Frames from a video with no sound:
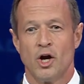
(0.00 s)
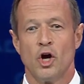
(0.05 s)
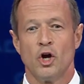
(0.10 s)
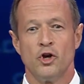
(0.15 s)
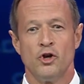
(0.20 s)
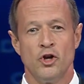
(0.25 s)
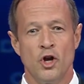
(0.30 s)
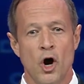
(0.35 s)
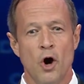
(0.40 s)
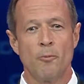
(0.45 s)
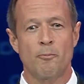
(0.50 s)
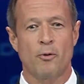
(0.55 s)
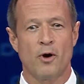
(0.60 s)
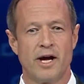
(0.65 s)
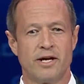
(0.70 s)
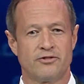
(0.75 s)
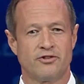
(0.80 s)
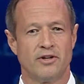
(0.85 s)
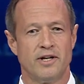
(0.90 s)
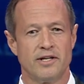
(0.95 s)
No
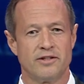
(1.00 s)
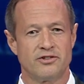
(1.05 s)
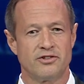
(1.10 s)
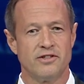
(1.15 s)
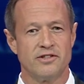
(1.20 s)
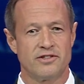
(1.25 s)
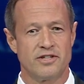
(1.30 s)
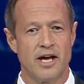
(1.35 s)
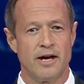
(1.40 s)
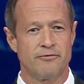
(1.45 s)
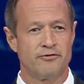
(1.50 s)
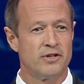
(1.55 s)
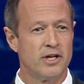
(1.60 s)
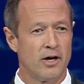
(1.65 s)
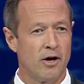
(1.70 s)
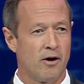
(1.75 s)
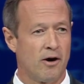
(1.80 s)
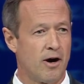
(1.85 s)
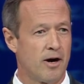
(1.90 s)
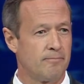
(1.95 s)
president since
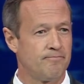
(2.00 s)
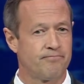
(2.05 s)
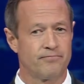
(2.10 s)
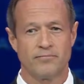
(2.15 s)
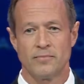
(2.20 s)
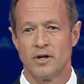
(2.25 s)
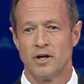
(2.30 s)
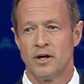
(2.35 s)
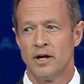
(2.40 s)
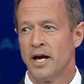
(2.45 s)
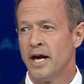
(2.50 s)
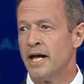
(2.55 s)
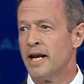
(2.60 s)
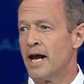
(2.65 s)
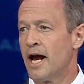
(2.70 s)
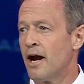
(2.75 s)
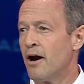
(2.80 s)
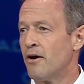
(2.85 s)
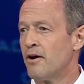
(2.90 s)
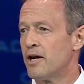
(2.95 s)
FDR
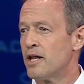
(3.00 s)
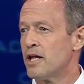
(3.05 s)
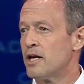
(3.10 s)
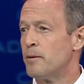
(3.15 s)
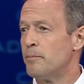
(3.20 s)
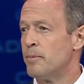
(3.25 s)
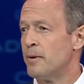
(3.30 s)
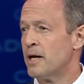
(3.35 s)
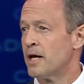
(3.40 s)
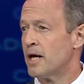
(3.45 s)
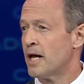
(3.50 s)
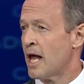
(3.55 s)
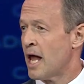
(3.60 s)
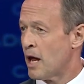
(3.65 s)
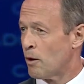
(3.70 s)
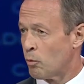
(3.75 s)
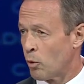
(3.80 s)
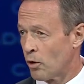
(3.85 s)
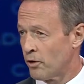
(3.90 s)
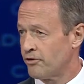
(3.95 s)
inherited a
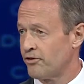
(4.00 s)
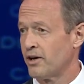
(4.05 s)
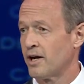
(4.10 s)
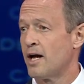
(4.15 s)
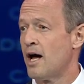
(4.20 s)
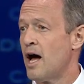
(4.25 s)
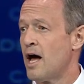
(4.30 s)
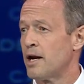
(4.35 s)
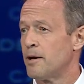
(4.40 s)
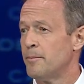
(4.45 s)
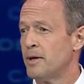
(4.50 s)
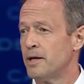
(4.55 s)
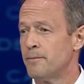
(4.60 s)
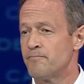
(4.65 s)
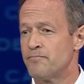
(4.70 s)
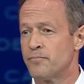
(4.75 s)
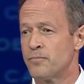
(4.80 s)
worse economy,